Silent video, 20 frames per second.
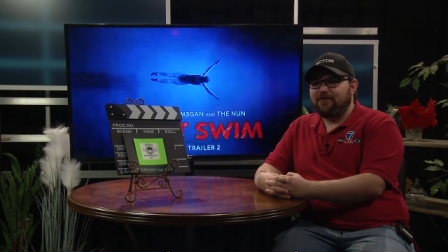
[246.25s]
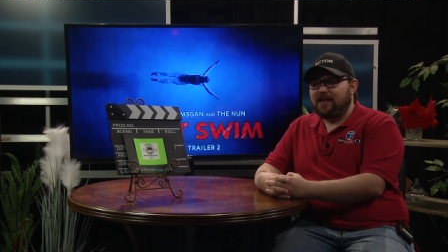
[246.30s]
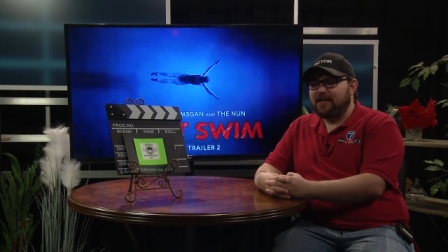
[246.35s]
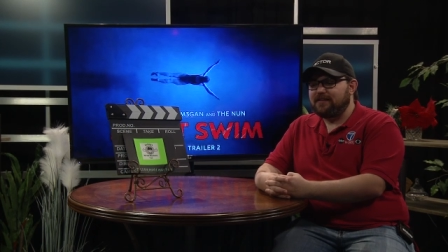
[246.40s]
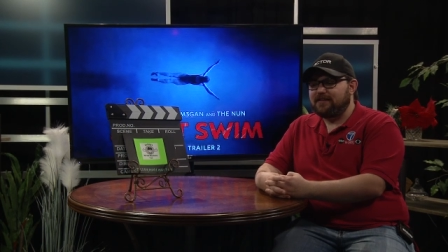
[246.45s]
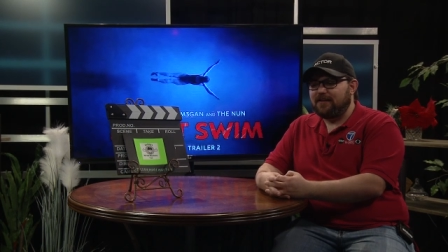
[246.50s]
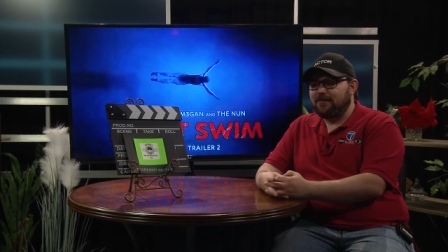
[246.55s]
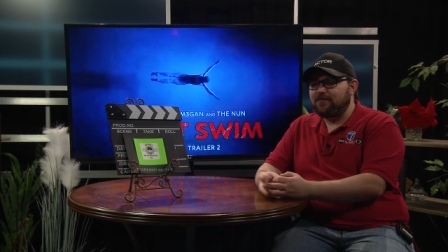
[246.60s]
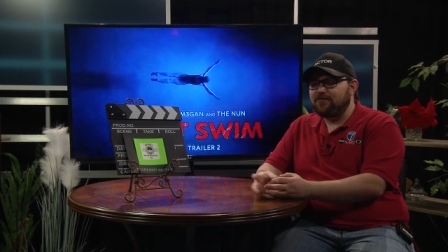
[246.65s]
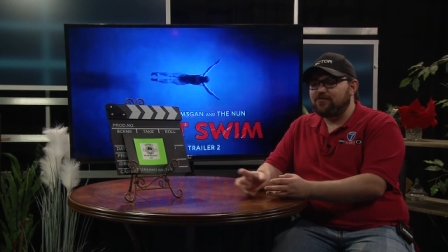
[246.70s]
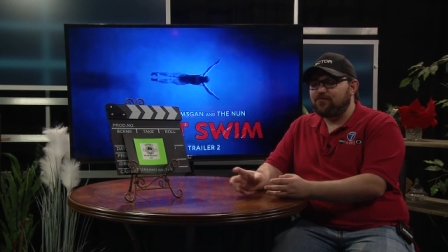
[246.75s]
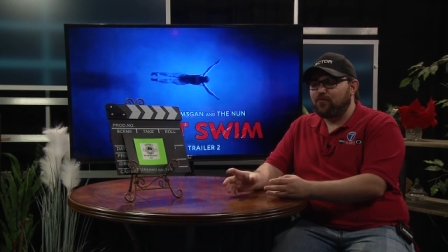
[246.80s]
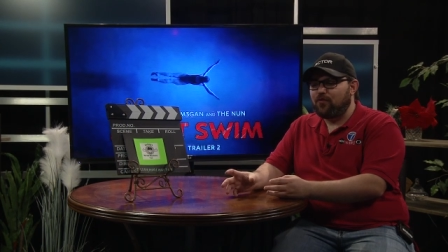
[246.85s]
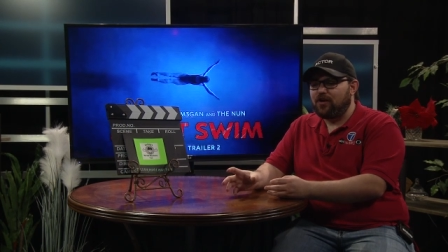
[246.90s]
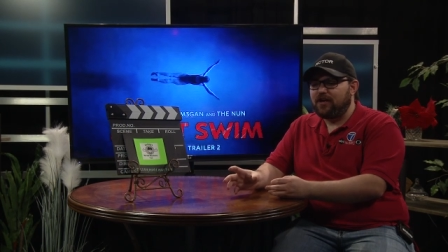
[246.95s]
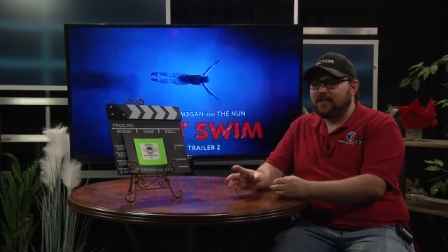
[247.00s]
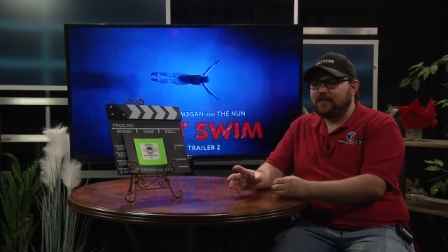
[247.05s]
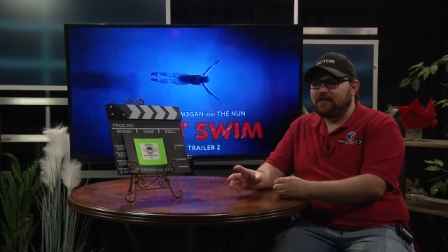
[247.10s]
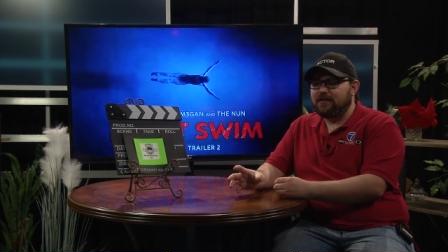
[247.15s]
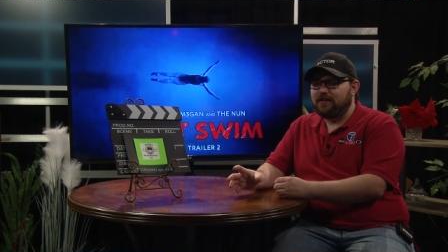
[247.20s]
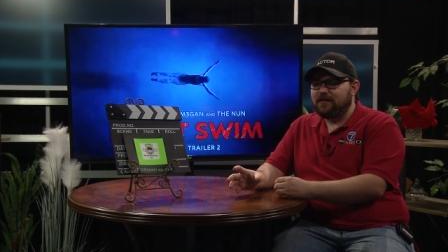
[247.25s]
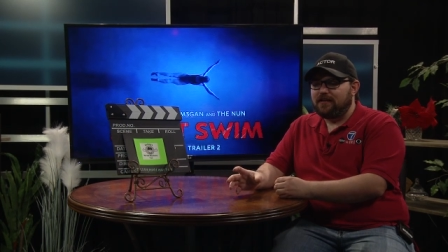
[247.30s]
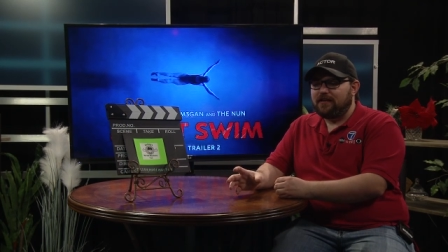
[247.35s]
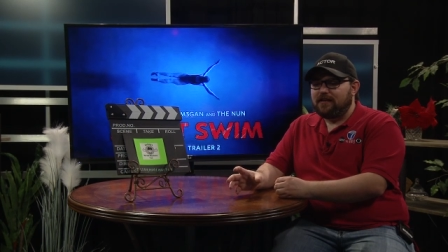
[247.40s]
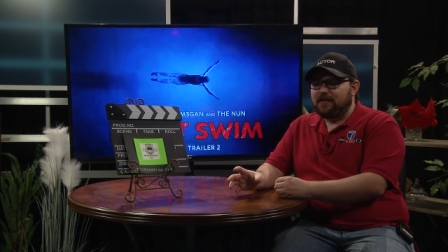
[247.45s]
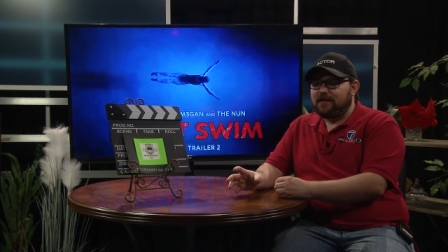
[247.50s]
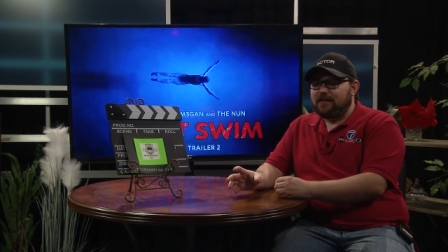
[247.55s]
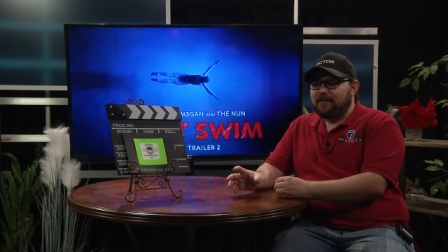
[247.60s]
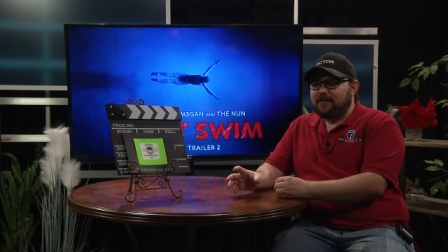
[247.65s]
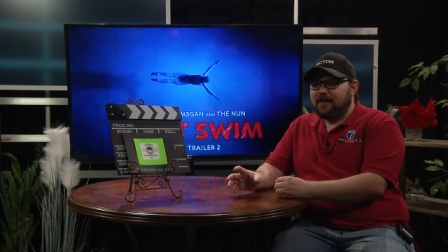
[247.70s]
Like there was one
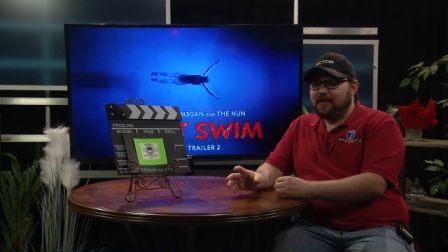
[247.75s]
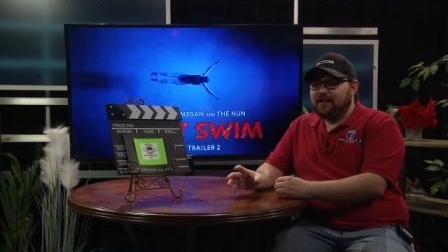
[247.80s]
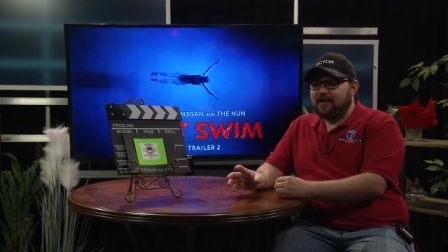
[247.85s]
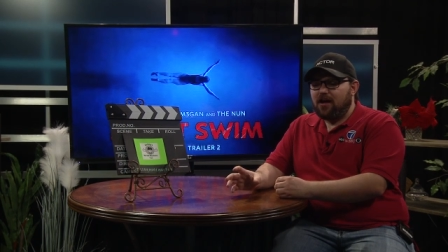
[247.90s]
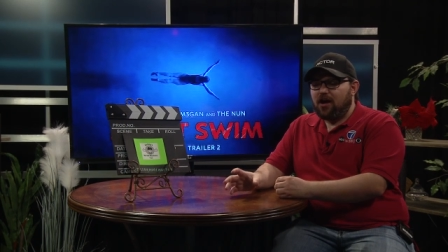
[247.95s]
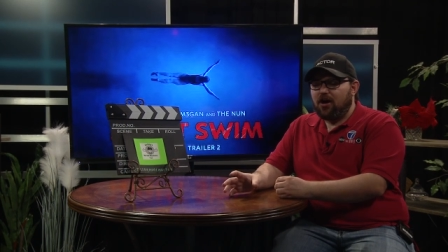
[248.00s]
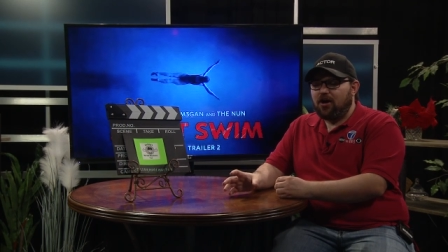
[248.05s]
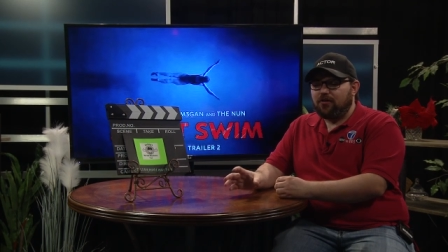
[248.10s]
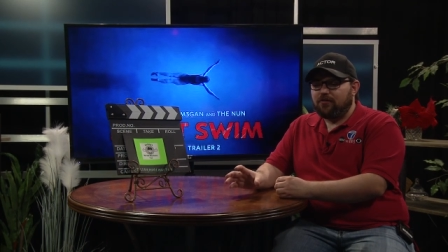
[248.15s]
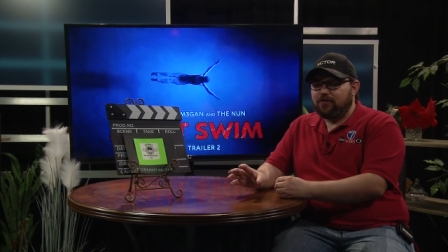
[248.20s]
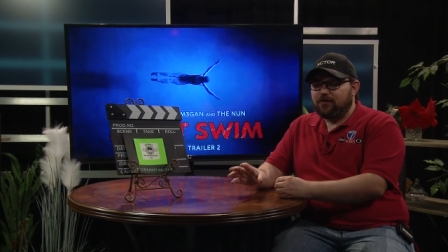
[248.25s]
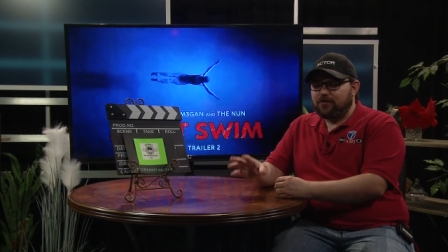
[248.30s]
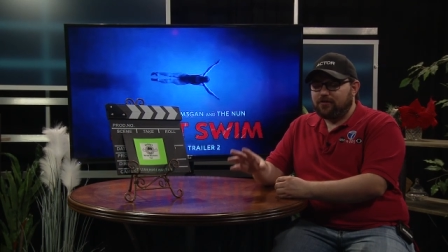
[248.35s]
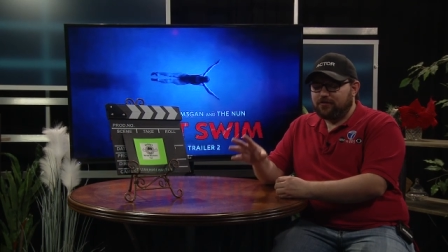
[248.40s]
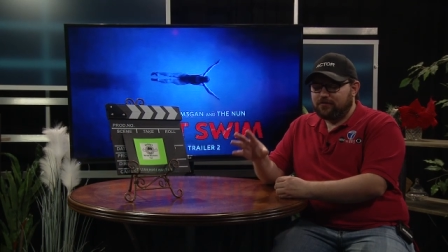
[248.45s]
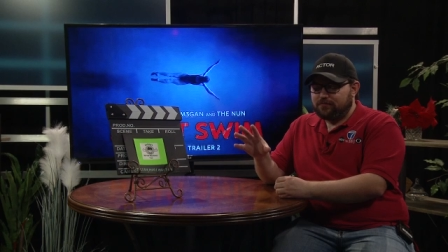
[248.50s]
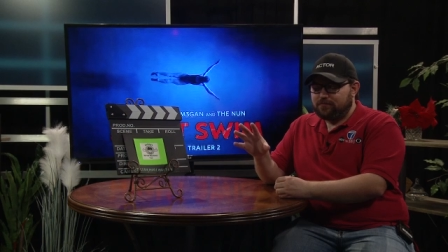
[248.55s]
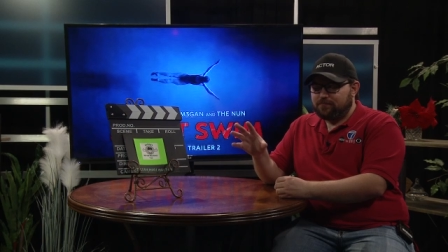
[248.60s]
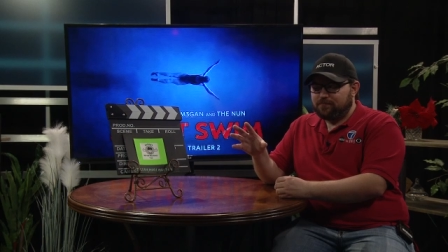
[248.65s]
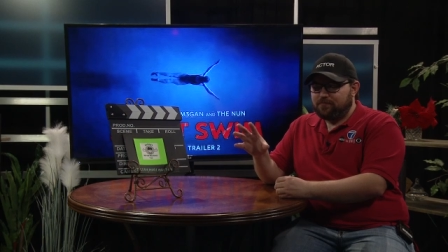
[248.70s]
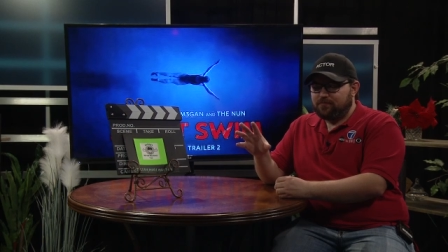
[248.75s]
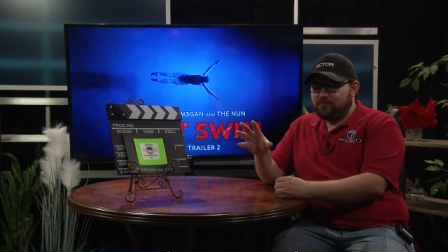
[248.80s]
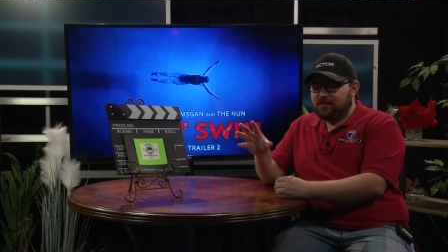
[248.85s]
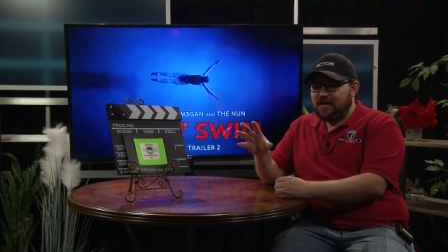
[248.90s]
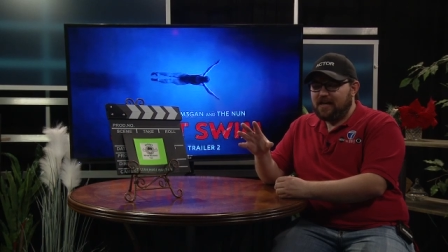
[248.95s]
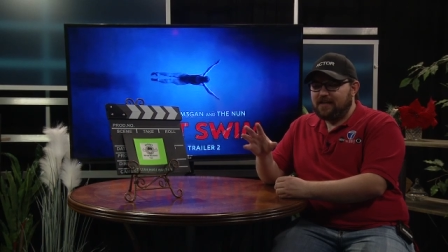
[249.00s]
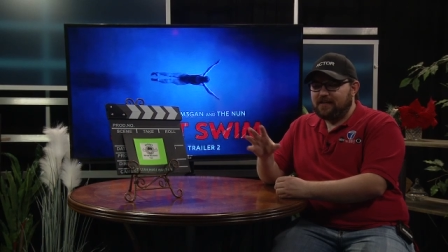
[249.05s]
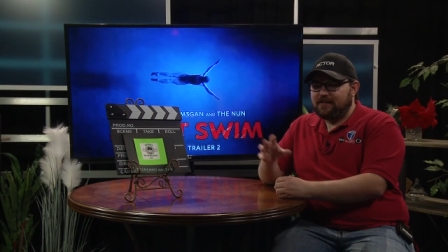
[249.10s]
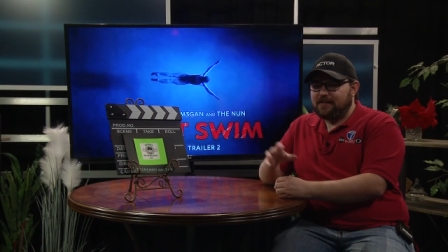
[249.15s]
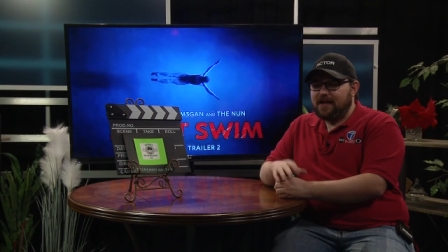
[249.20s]
like horror
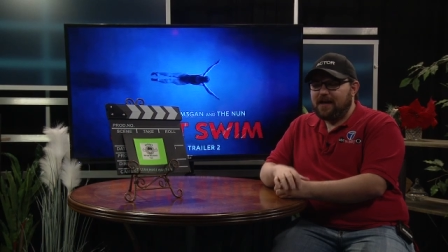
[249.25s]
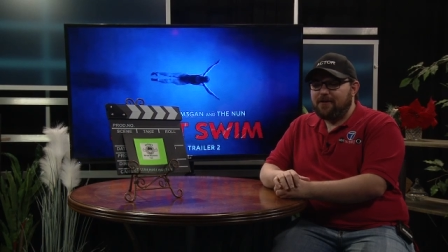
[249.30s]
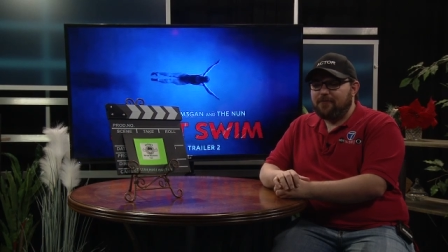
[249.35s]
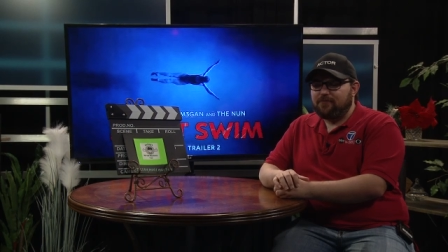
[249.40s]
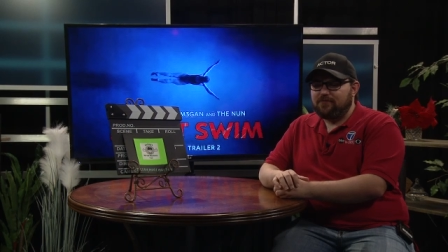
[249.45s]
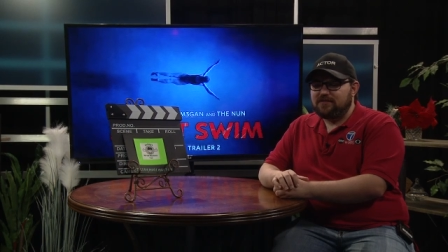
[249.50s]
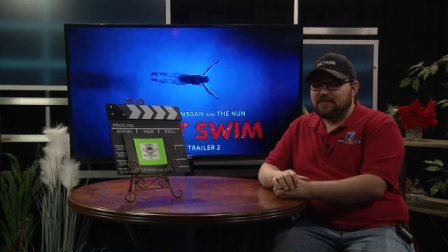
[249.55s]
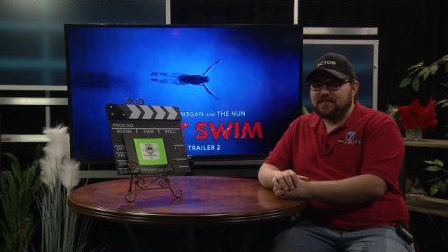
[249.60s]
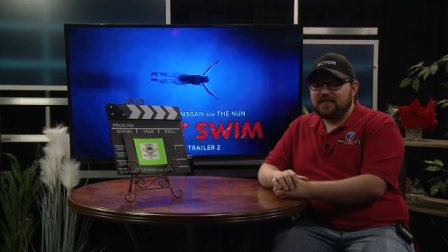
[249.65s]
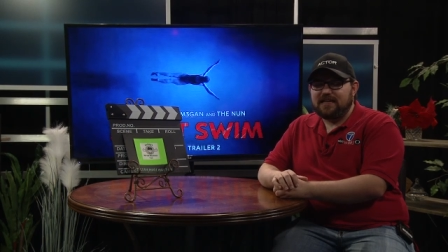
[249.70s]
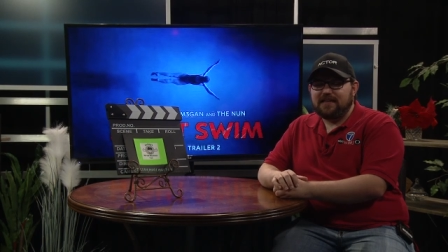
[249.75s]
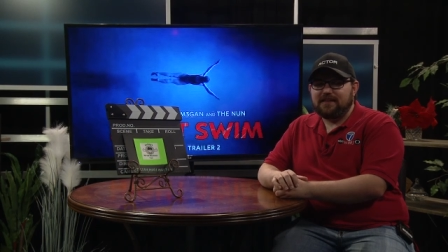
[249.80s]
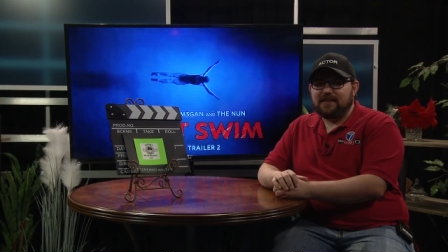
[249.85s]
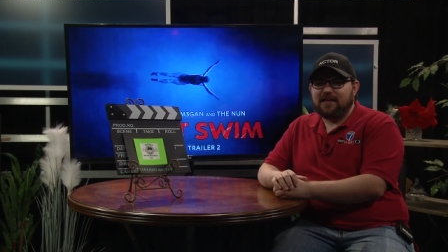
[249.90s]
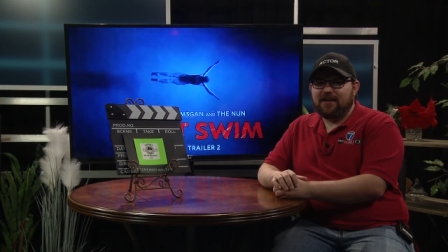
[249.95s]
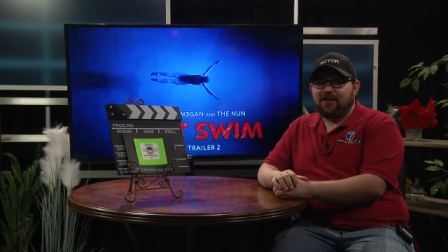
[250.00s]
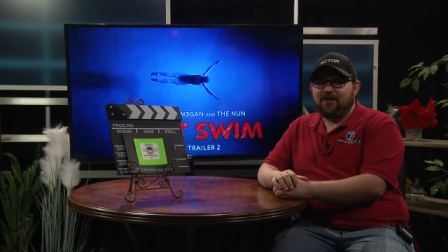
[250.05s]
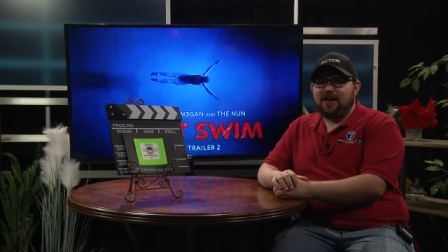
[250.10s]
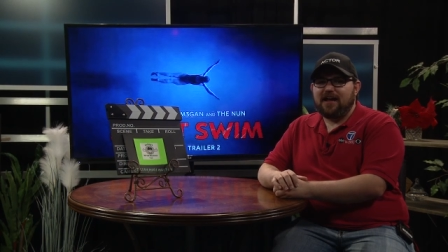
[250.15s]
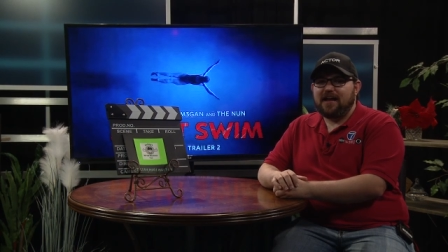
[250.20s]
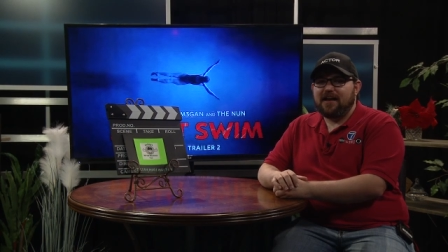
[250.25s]
thing that was in there,